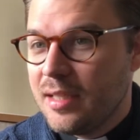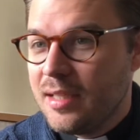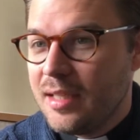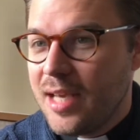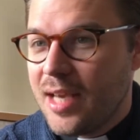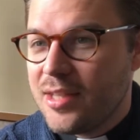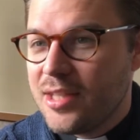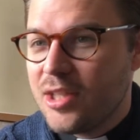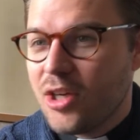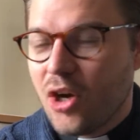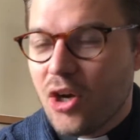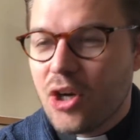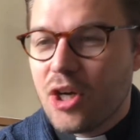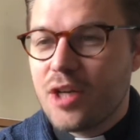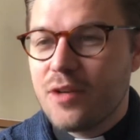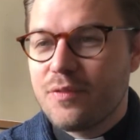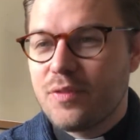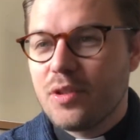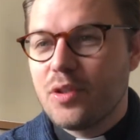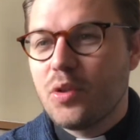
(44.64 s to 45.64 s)
And the Ark
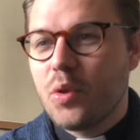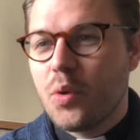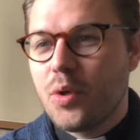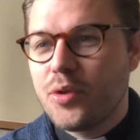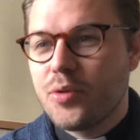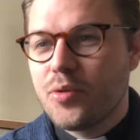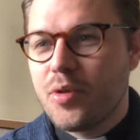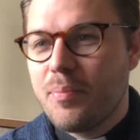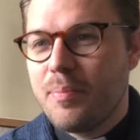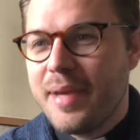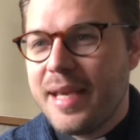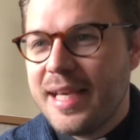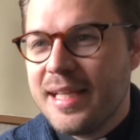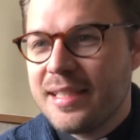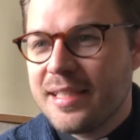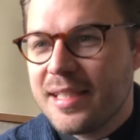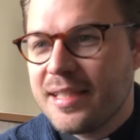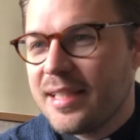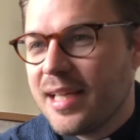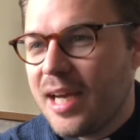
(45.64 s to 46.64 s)
of the Lord remained
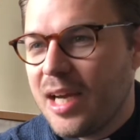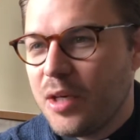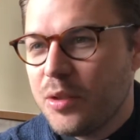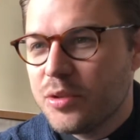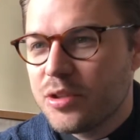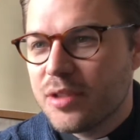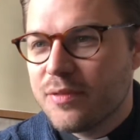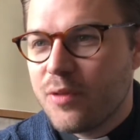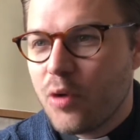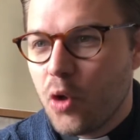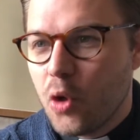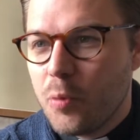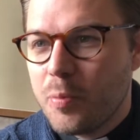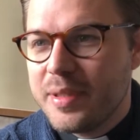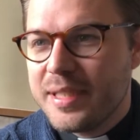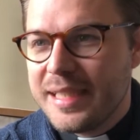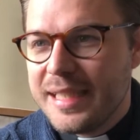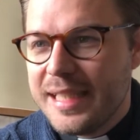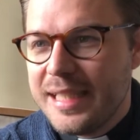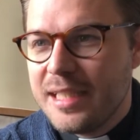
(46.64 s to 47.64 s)
in the house of
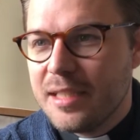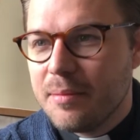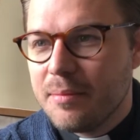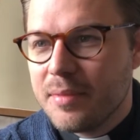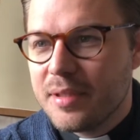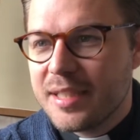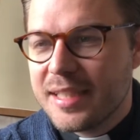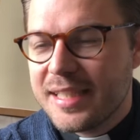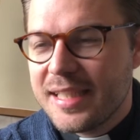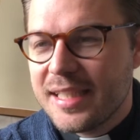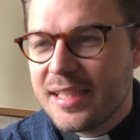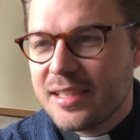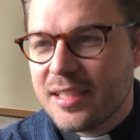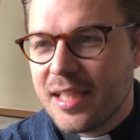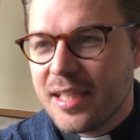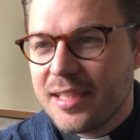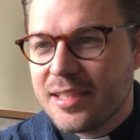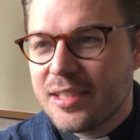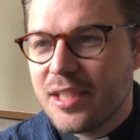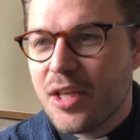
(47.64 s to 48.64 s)
Obed-Edom the
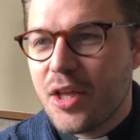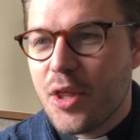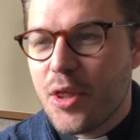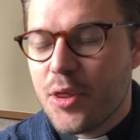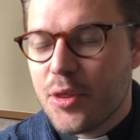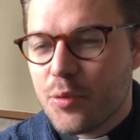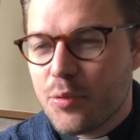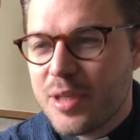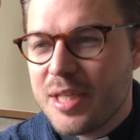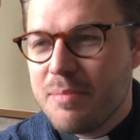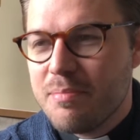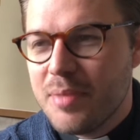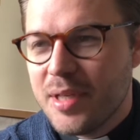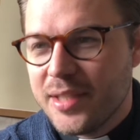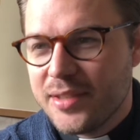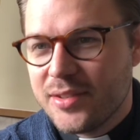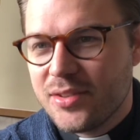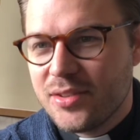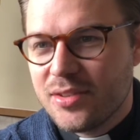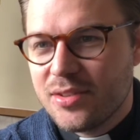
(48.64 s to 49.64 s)
Gittite 3
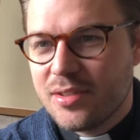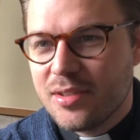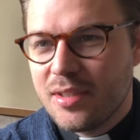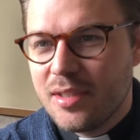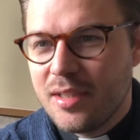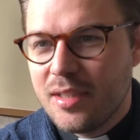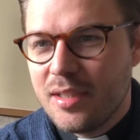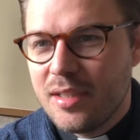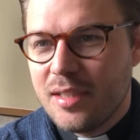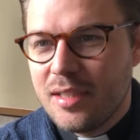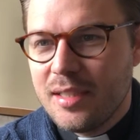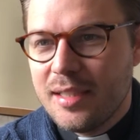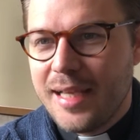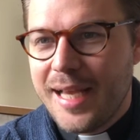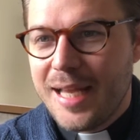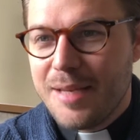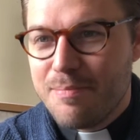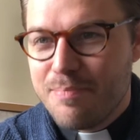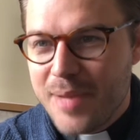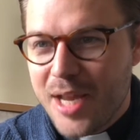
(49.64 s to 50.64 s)
months.
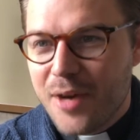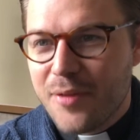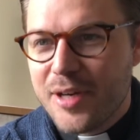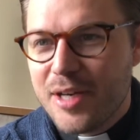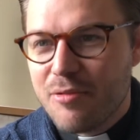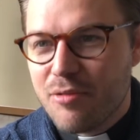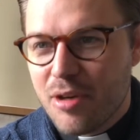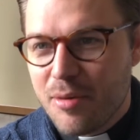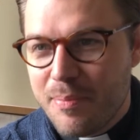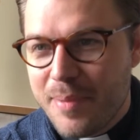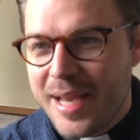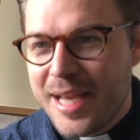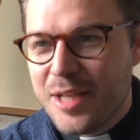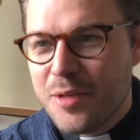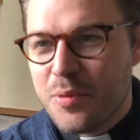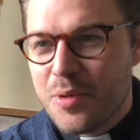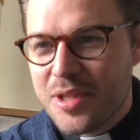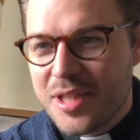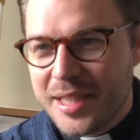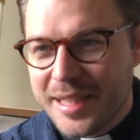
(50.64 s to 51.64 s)
And Mary remained
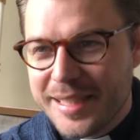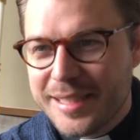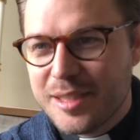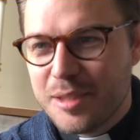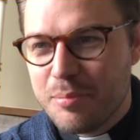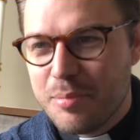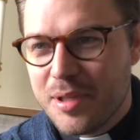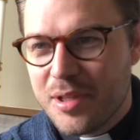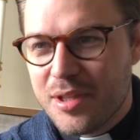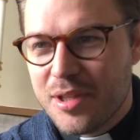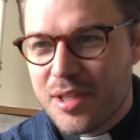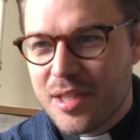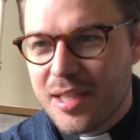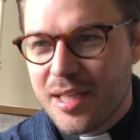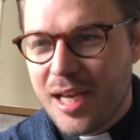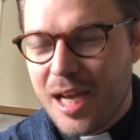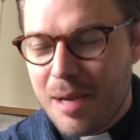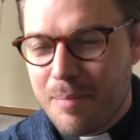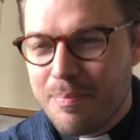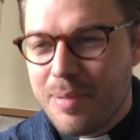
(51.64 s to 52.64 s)
with Elizabeth
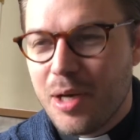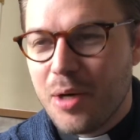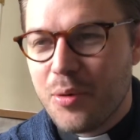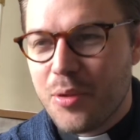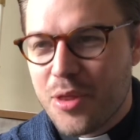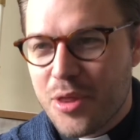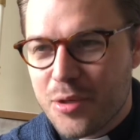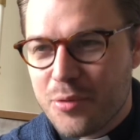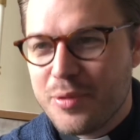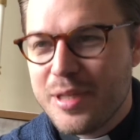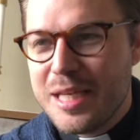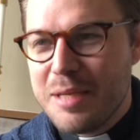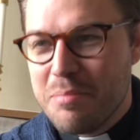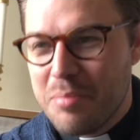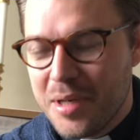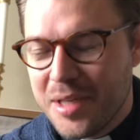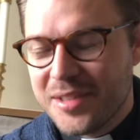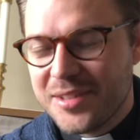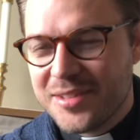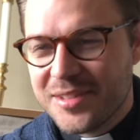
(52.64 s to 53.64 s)
about 3
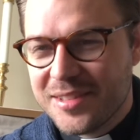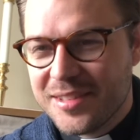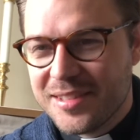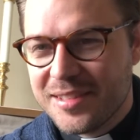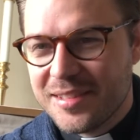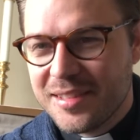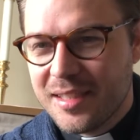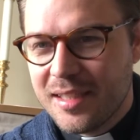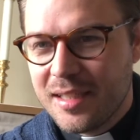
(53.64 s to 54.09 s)
months.